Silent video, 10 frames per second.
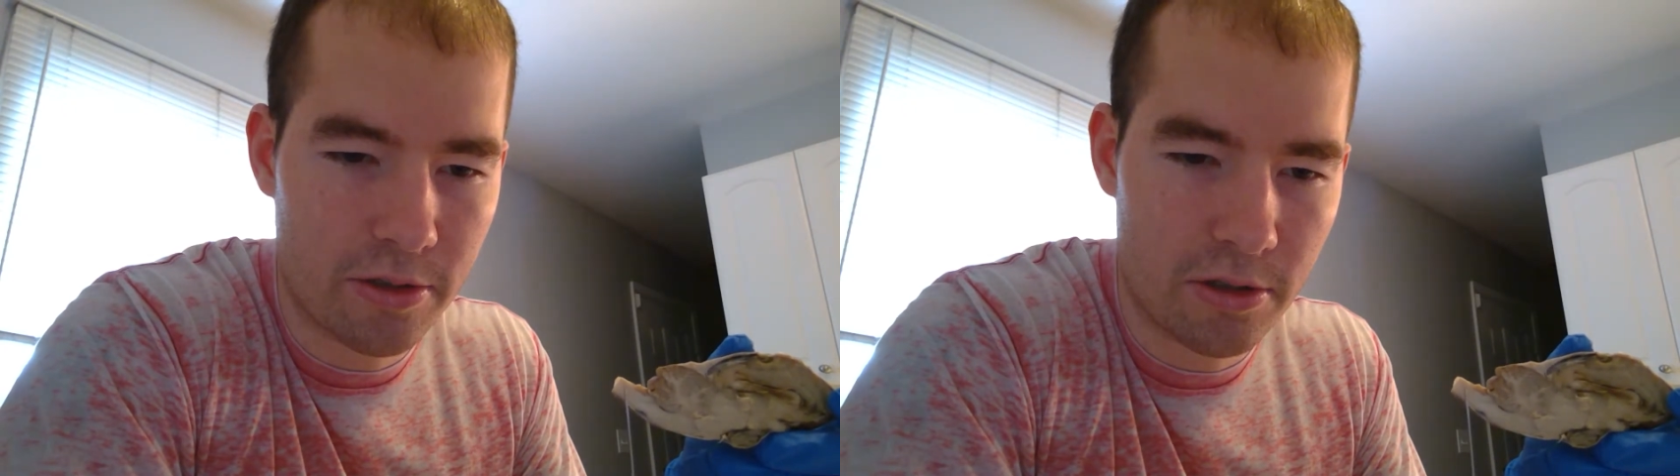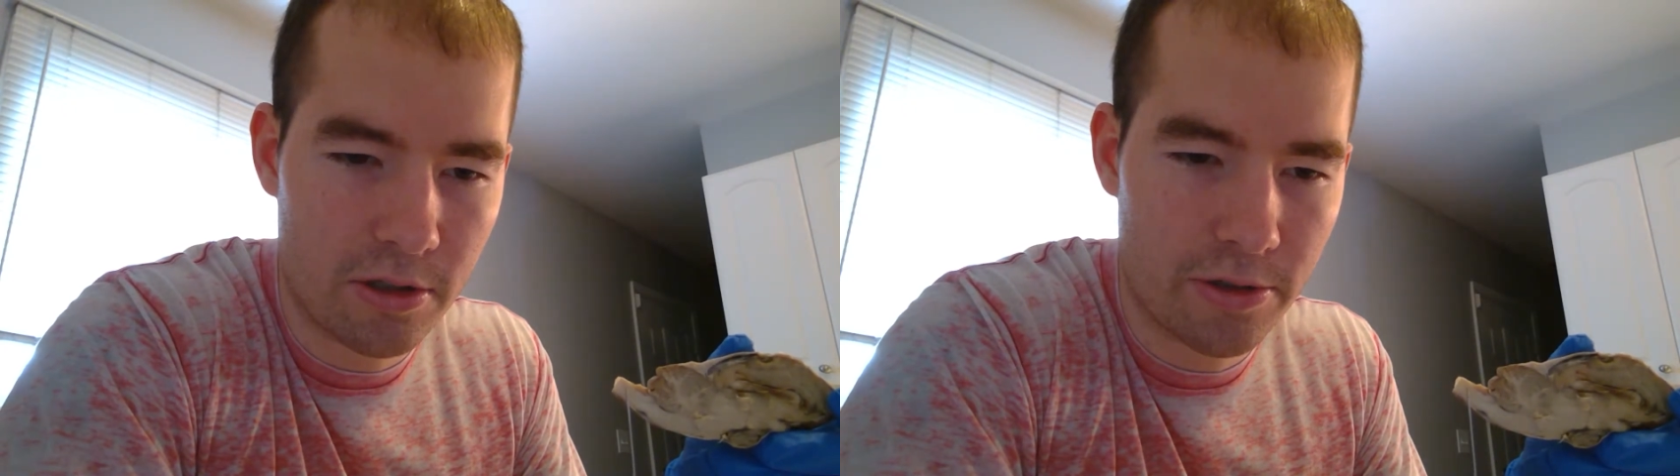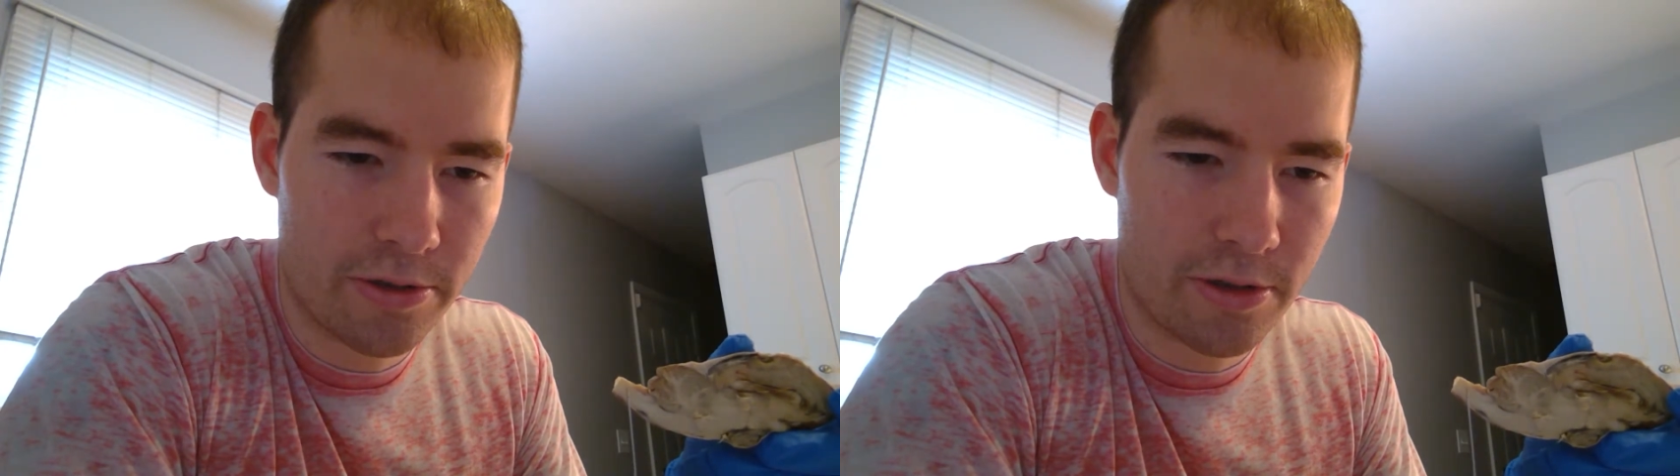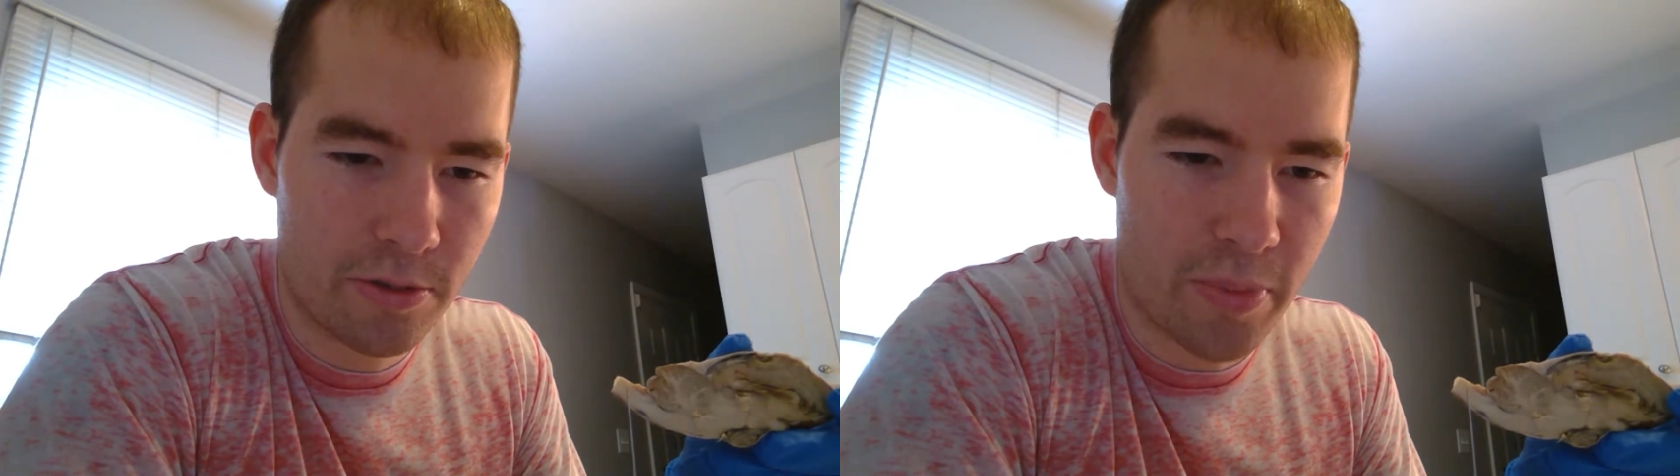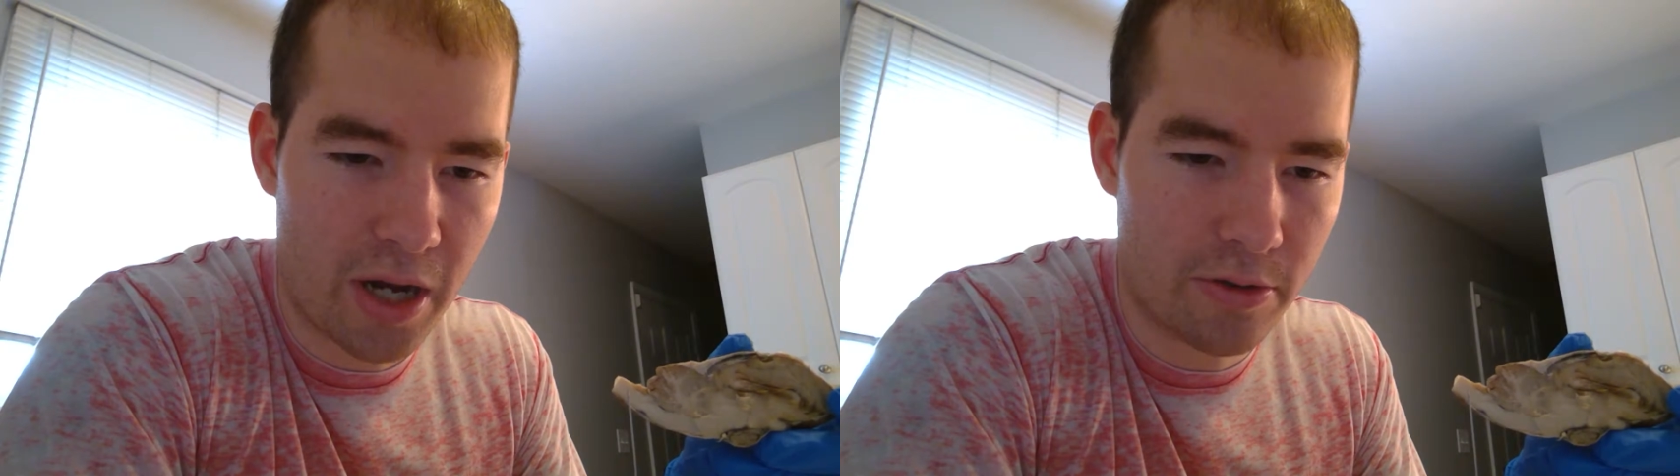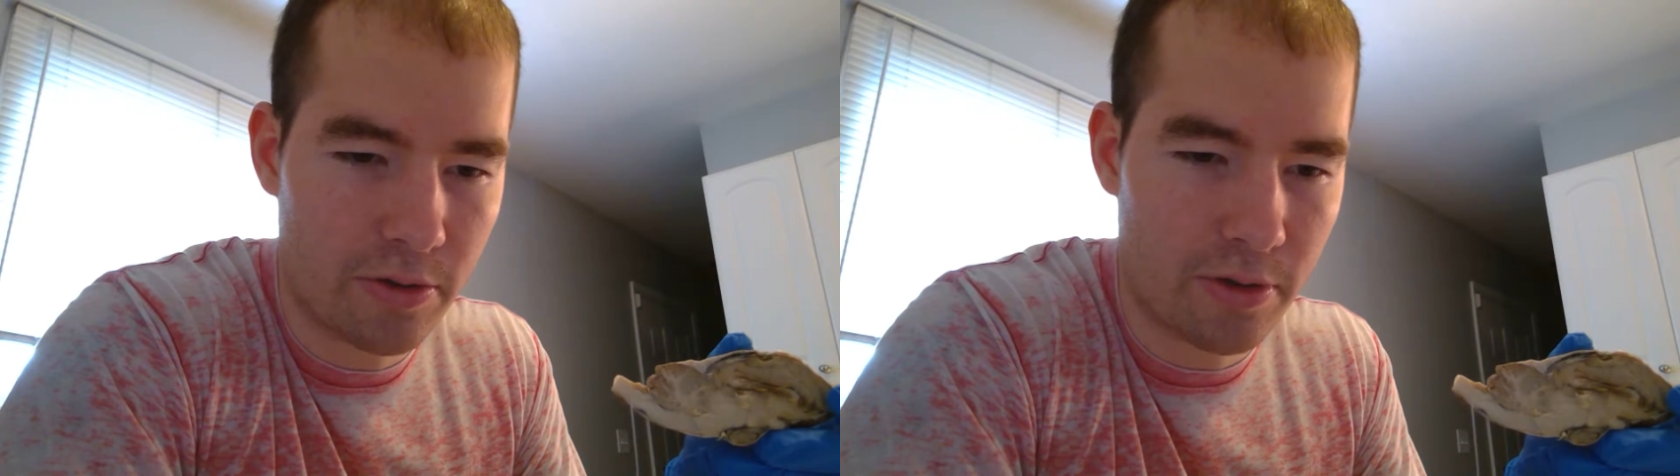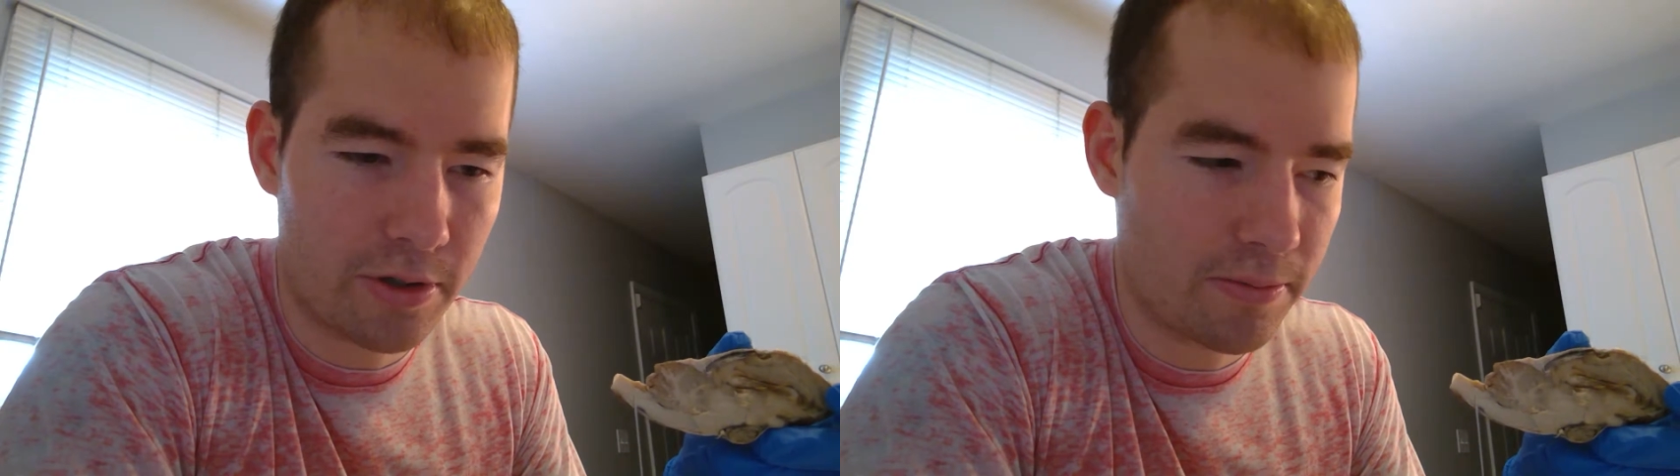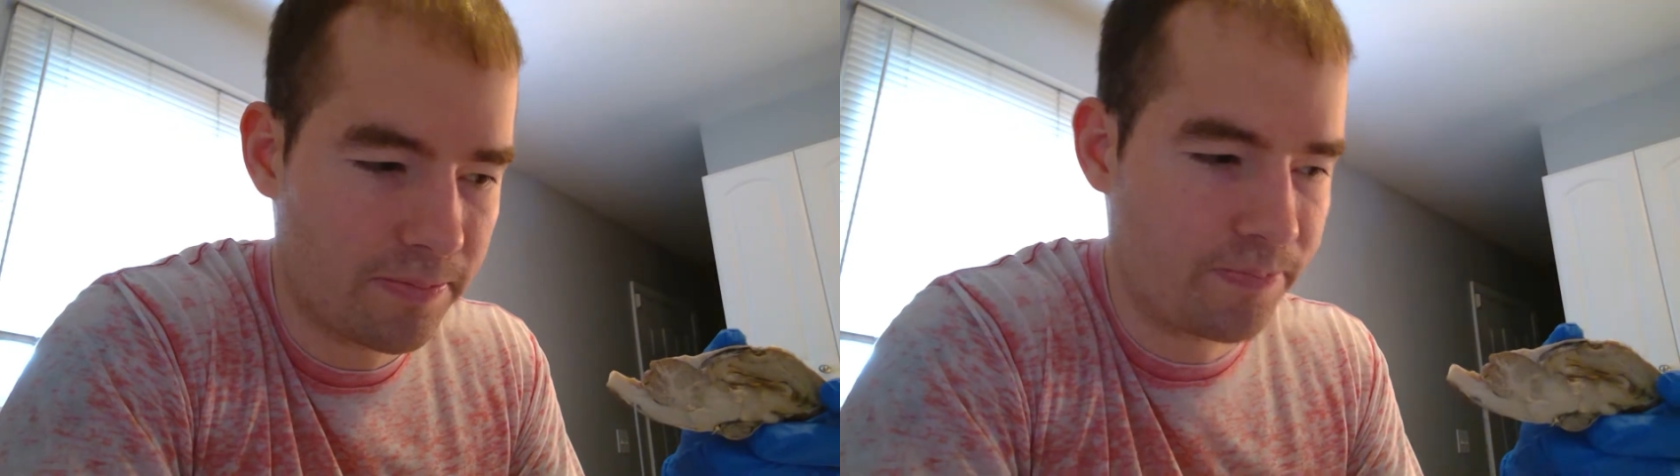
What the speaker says: into the spinal cord.